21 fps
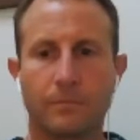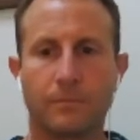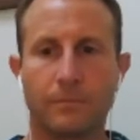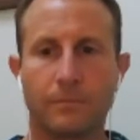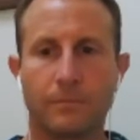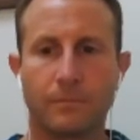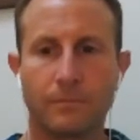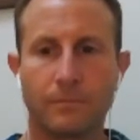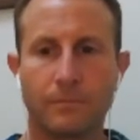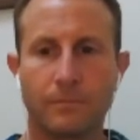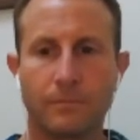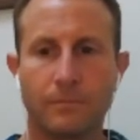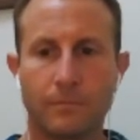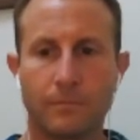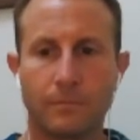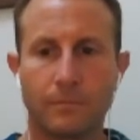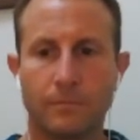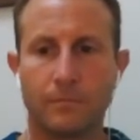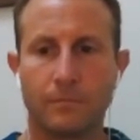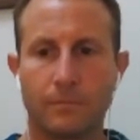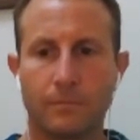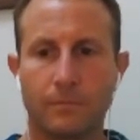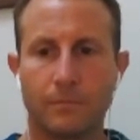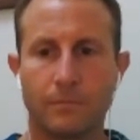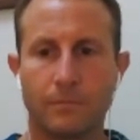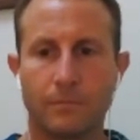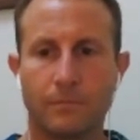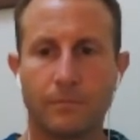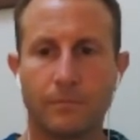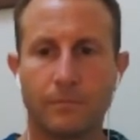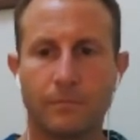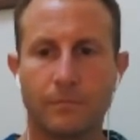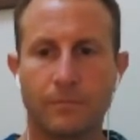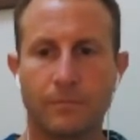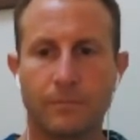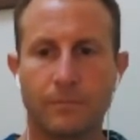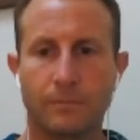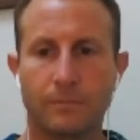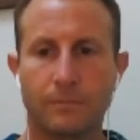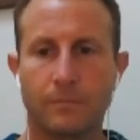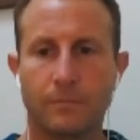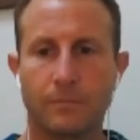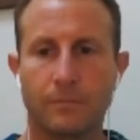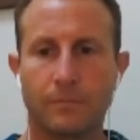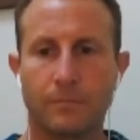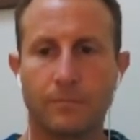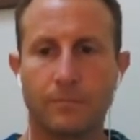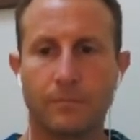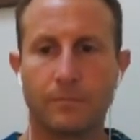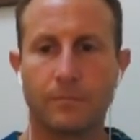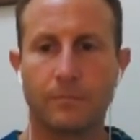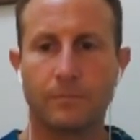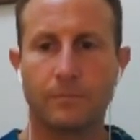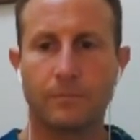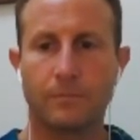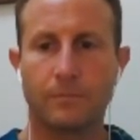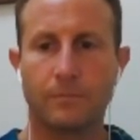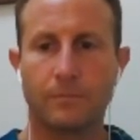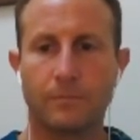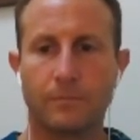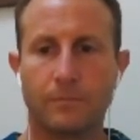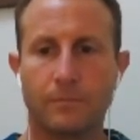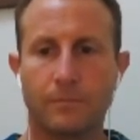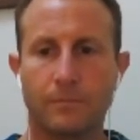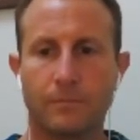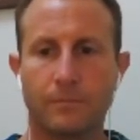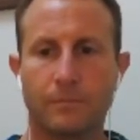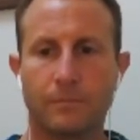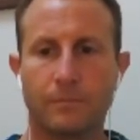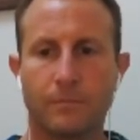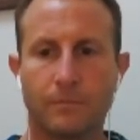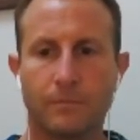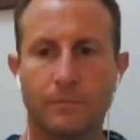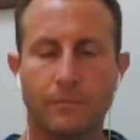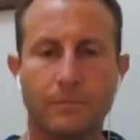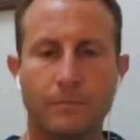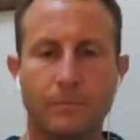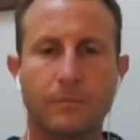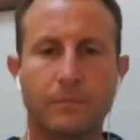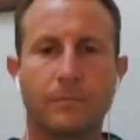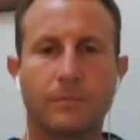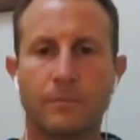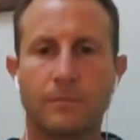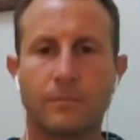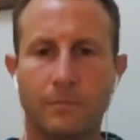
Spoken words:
(silent)